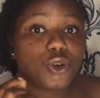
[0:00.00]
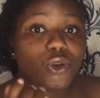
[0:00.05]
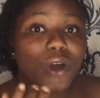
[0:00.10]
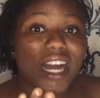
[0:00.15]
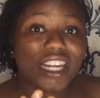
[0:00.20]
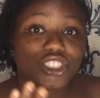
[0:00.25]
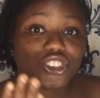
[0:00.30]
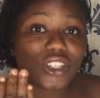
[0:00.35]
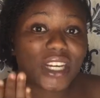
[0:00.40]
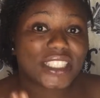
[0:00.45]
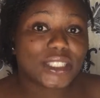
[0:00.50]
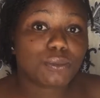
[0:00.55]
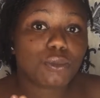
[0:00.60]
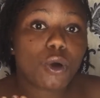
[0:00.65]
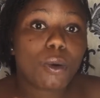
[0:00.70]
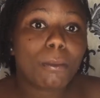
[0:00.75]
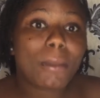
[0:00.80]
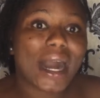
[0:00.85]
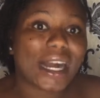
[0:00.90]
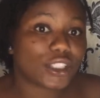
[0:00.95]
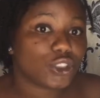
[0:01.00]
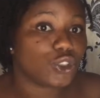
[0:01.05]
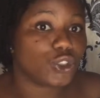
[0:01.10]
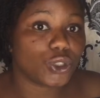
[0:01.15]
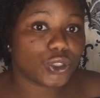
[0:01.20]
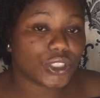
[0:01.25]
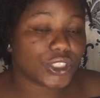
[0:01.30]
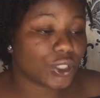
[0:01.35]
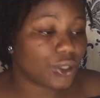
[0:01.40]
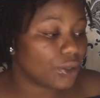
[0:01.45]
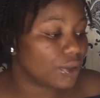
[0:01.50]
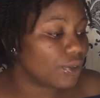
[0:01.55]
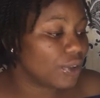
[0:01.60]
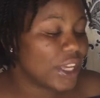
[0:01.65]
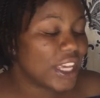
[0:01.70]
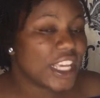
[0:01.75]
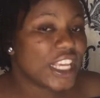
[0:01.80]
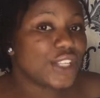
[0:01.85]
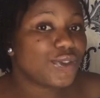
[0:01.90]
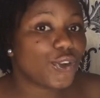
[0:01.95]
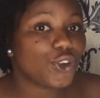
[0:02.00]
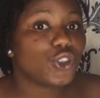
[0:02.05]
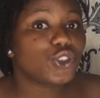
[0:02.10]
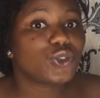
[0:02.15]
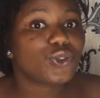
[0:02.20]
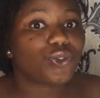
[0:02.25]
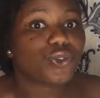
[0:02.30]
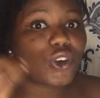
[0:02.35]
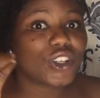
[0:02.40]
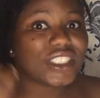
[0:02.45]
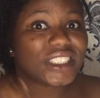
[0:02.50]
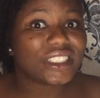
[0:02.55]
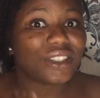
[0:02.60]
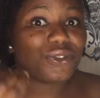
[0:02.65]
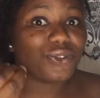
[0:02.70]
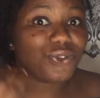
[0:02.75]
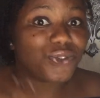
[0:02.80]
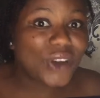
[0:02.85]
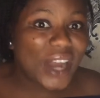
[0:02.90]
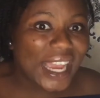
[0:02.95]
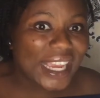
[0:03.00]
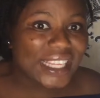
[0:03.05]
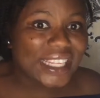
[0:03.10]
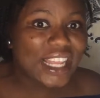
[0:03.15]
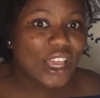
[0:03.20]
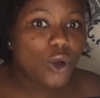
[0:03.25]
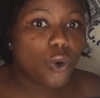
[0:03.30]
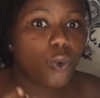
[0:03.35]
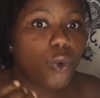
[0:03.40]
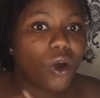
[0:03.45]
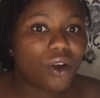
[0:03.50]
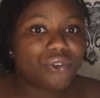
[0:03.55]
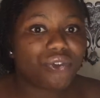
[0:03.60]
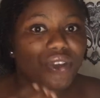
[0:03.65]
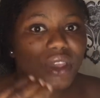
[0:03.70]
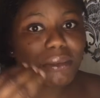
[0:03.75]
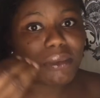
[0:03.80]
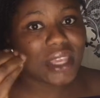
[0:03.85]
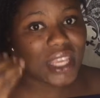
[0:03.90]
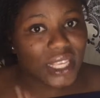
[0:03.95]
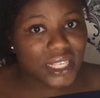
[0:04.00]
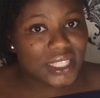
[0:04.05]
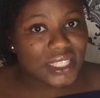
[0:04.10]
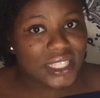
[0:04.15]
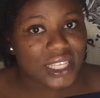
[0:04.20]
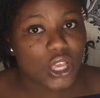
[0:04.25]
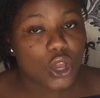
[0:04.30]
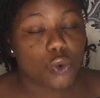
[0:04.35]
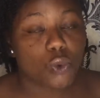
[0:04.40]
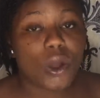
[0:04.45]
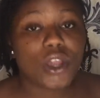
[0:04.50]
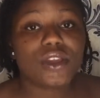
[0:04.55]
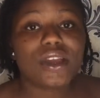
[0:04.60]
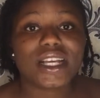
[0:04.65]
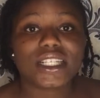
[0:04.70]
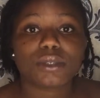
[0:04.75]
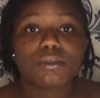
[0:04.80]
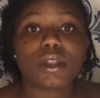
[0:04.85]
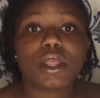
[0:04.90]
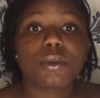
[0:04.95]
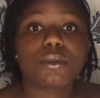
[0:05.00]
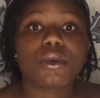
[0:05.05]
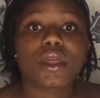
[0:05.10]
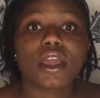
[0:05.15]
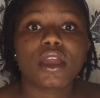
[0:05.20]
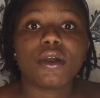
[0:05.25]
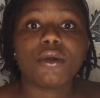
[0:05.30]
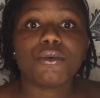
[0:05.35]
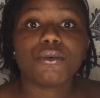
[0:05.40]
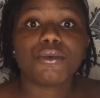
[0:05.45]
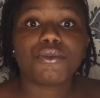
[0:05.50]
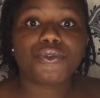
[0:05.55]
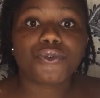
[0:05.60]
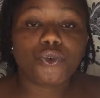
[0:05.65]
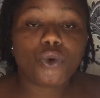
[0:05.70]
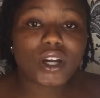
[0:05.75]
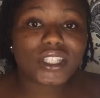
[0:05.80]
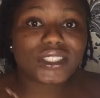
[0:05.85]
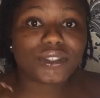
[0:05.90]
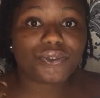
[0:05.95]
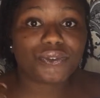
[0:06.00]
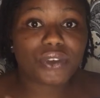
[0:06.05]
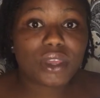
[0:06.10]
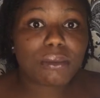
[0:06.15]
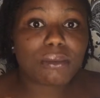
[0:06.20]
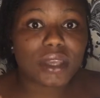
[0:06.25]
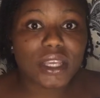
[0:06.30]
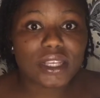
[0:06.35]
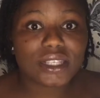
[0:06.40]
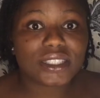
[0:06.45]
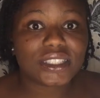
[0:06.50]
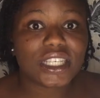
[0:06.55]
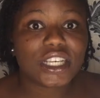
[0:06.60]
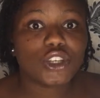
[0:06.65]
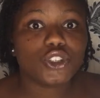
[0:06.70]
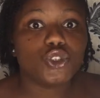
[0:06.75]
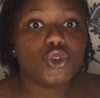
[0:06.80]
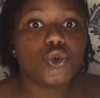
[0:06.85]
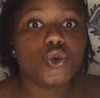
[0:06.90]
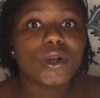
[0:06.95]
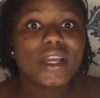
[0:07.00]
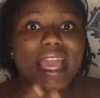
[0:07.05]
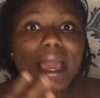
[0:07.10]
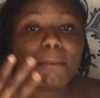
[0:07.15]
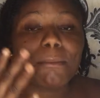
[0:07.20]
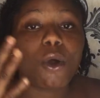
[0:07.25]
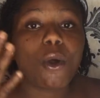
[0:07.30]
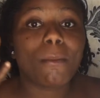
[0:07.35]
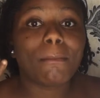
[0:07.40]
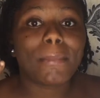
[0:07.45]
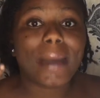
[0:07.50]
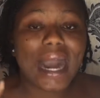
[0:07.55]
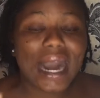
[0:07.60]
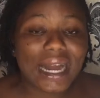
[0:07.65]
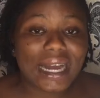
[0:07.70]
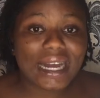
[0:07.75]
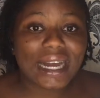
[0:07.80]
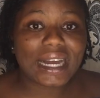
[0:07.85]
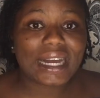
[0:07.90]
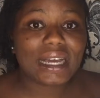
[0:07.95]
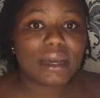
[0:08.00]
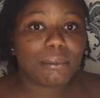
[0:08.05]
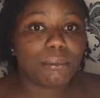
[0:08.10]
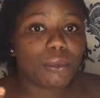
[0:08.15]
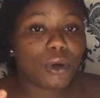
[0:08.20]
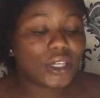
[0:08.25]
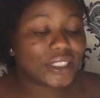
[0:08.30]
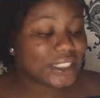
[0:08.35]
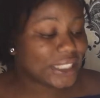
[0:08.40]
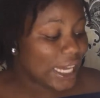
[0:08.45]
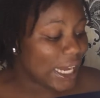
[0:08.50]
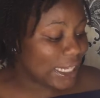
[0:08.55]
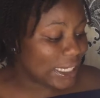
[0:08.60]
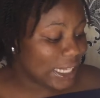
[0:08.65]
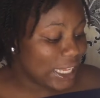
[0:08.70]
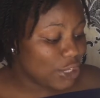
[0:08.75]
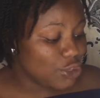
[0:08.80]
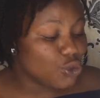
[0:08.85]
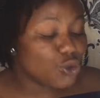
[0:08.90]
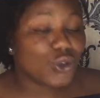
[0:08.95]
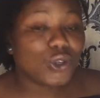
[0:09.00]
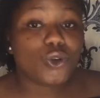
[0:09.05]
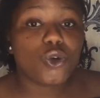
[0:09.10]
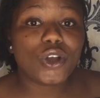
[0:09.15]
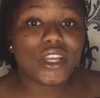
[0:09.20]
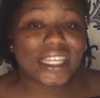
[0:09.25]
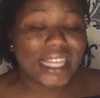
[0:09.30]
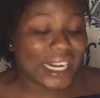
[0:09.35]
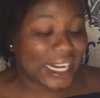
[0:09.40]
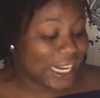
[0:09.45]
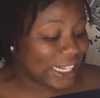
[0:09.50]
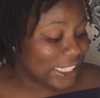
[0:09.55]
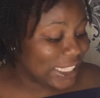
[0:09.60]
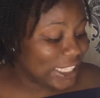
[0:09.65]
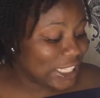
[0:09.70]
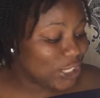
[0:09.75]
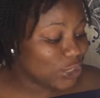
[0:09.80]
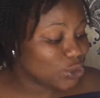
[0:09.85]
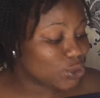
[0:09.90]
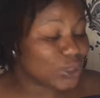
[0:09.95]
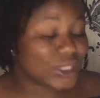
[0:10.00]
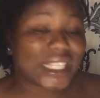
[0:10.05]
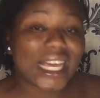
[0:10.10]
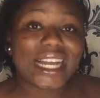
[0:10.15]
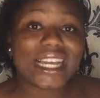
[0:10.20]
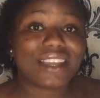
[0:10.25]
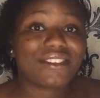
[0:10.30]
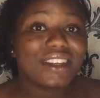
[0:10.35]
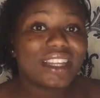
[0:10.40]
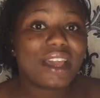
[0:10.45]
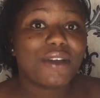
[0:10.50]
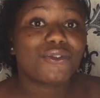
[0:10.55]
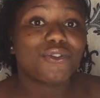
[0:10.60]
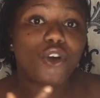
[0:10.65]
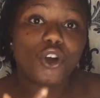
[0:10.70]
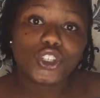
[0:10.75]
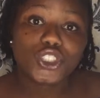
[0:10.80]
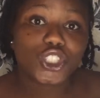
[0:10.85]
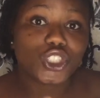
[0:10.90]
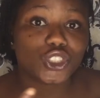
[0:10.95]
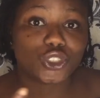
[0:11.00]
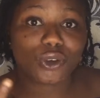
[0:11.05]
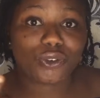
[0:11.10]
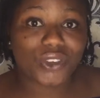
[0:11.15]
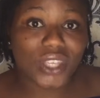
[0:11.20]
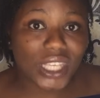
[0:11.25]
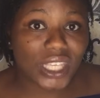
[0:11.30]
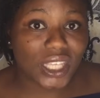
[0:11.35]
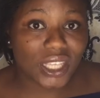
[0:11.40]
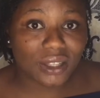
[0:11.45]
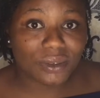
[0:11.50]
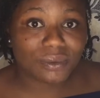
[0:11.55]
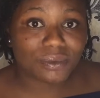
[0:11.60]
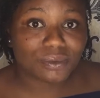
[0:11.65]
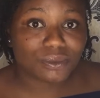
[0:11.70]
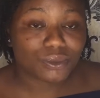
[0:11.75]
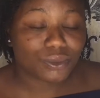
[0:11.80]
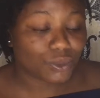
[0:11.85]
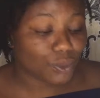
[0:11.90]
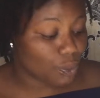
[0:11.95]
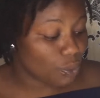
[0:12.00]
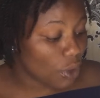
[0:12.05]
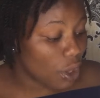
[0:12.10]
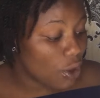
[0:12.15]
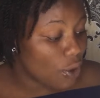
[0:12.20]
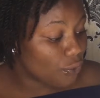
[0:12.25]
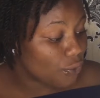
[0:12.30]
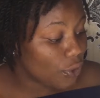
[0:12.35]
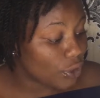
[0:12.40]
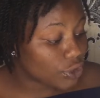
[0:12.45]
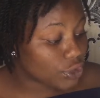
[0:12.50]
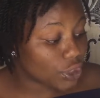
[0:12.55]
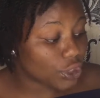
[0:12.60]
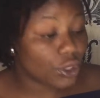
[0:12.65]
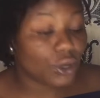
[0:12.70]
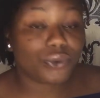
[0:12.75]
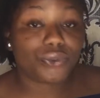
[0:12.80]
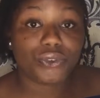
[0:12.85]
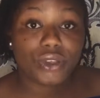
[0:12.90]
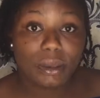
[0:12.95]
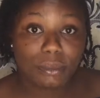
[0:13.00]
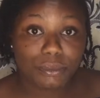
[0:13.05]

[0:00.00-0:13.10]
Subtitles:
attract more mark to yourself, is for you to first define what fame is. When you explain what fame is, you will get more mark, more than you going directly to start giving them functions of function of